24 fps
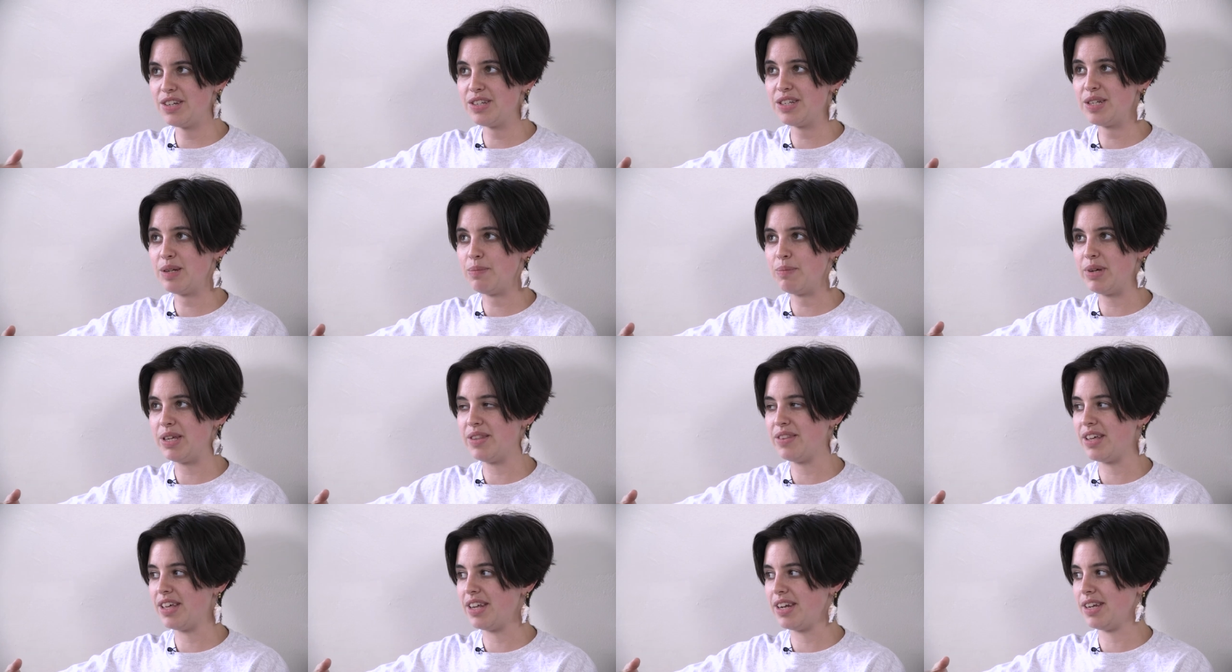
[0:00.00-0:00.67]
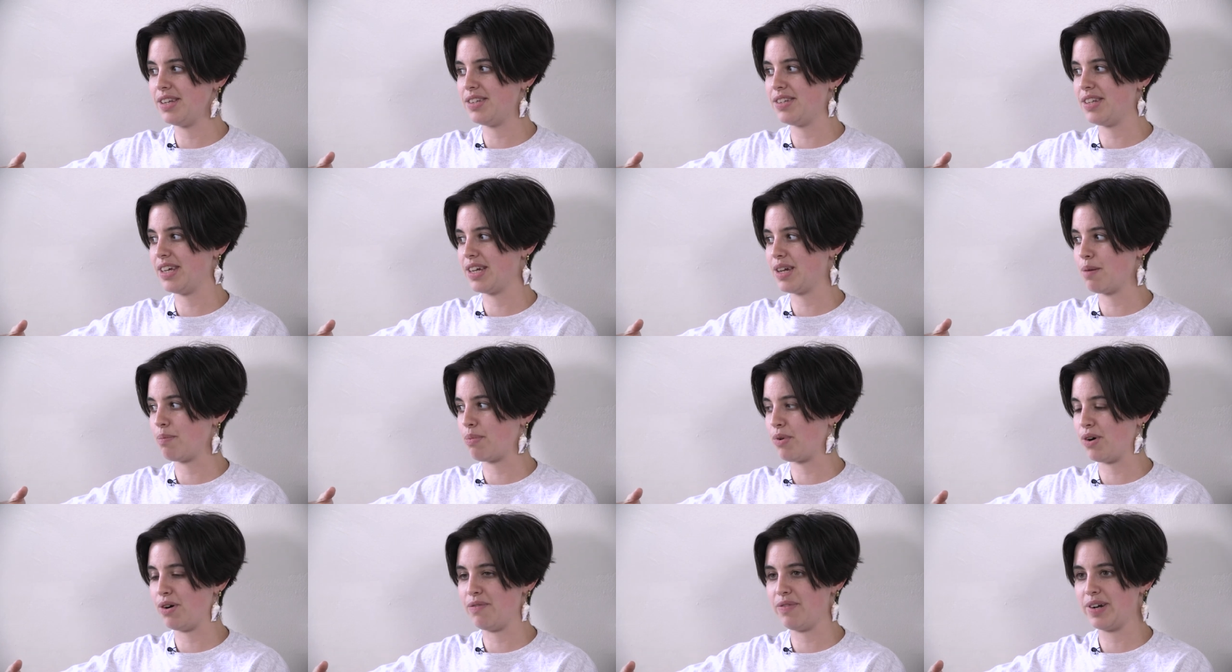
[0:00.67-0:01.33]
doesn't mean that it's like a
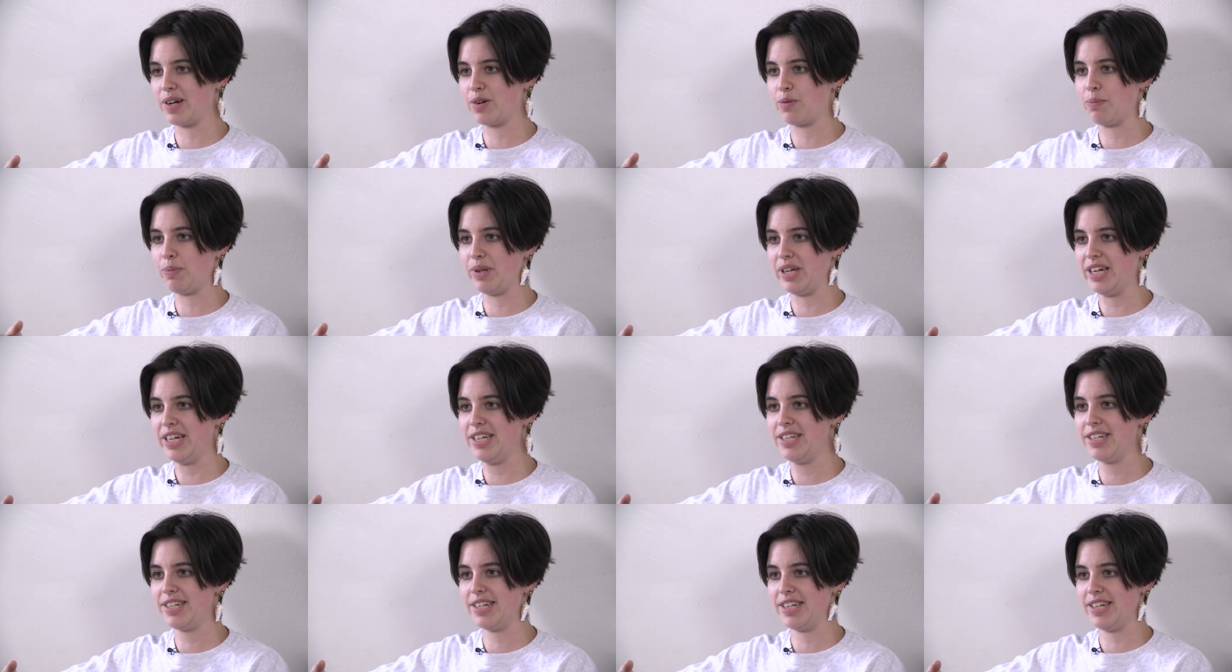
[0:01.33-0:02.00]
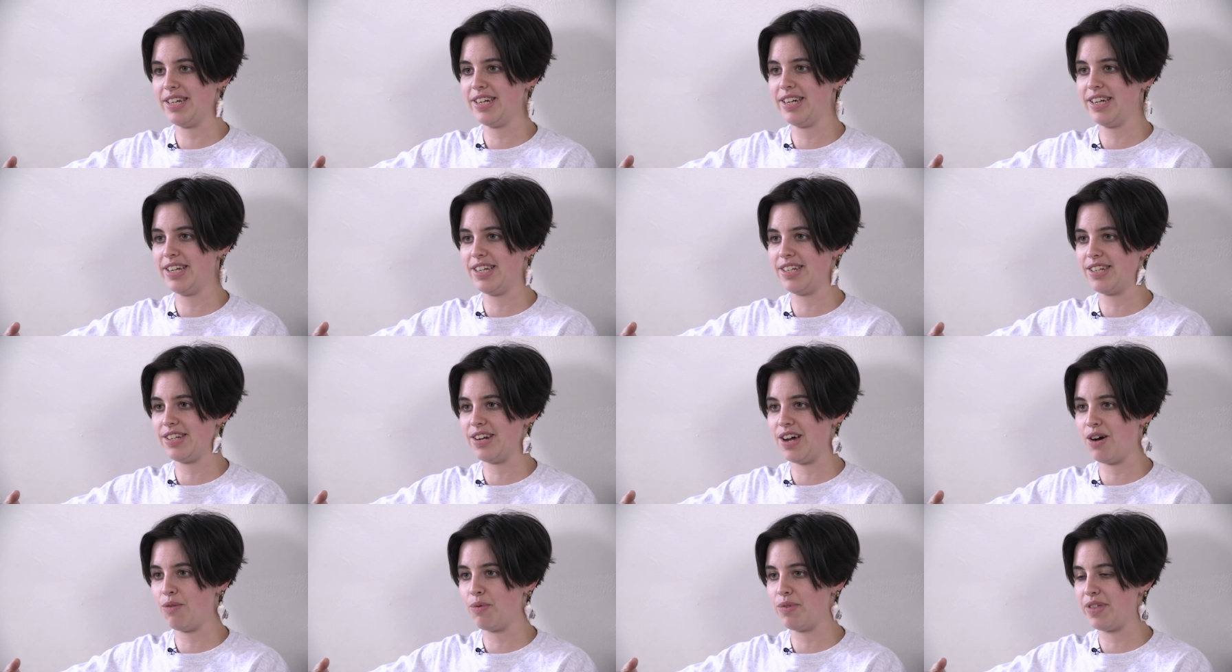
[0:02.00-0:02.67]
perfect place and it's
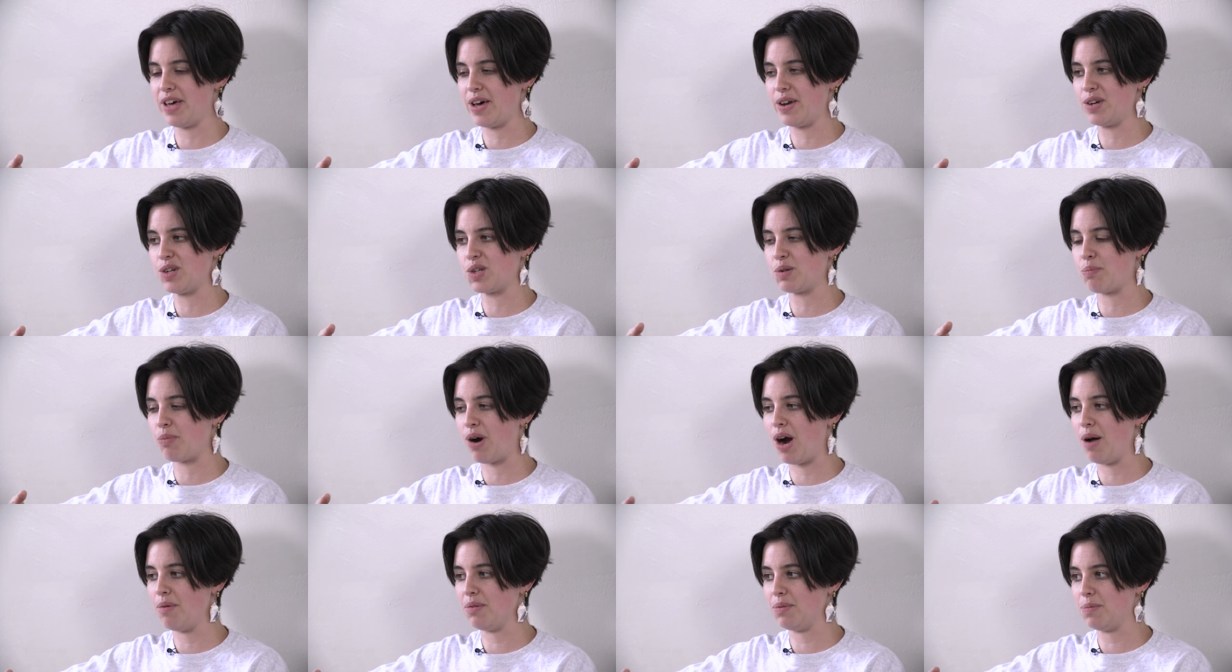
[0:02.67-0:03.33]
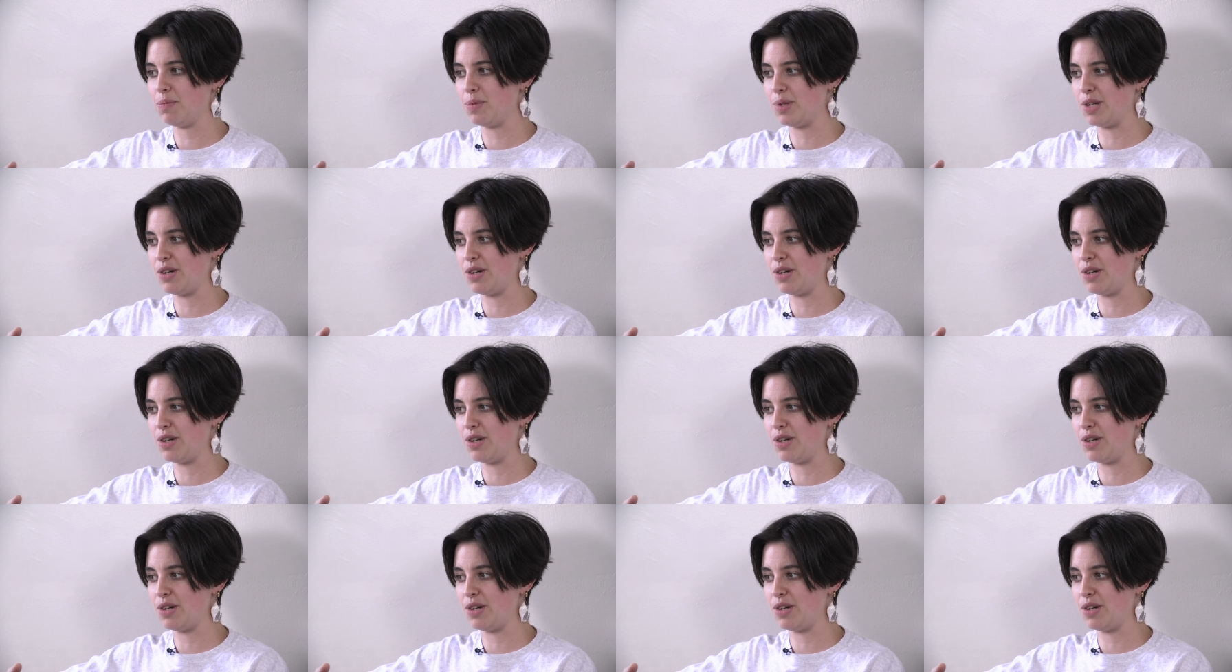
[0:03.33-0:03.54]
not without its problems.